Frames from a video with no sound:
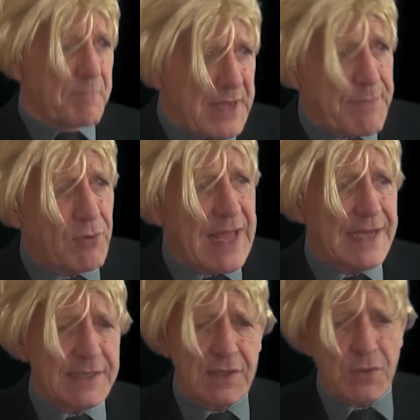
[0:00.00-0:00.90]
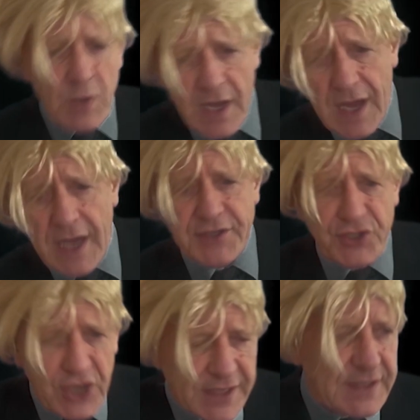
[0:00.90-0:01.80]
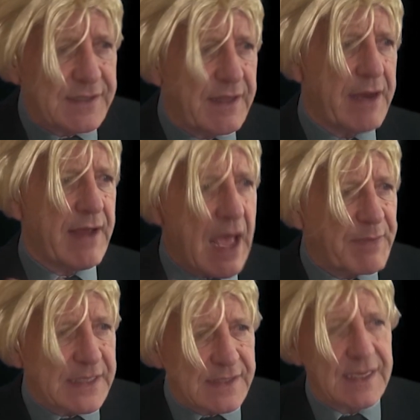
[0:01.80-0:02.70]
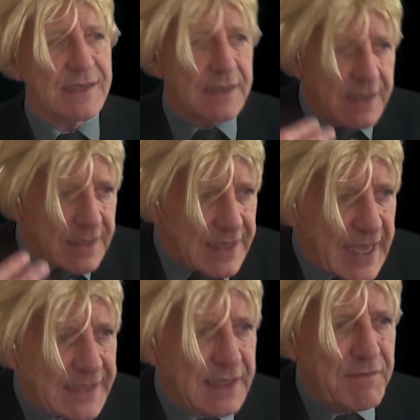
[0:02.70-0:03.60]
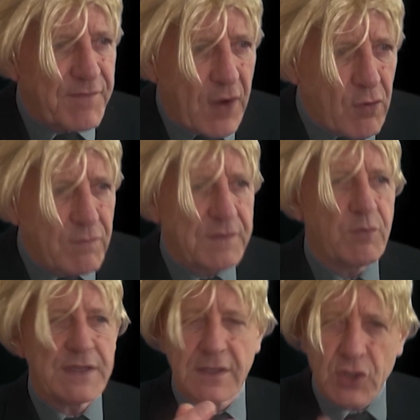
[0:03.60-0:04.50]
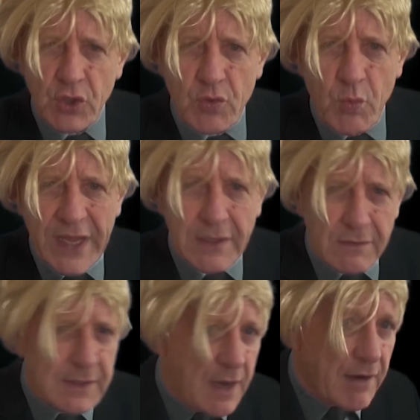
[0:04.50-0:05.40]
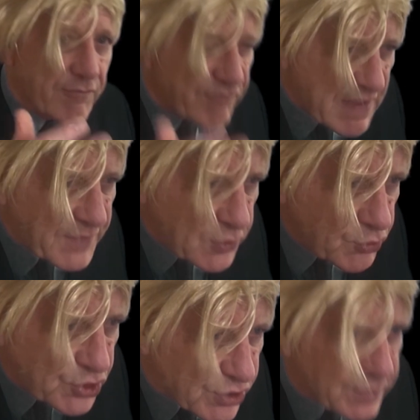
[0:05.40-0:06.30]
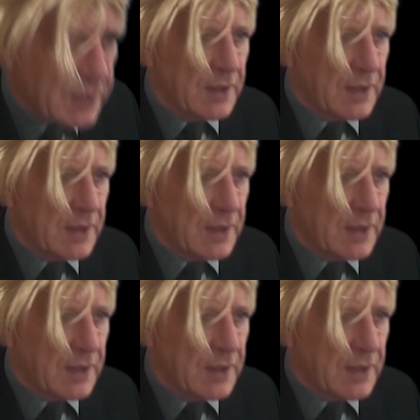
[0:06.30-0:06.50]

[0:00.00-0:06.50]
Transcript: people had to adjust their habits and get involved with the two-wheeled revolution.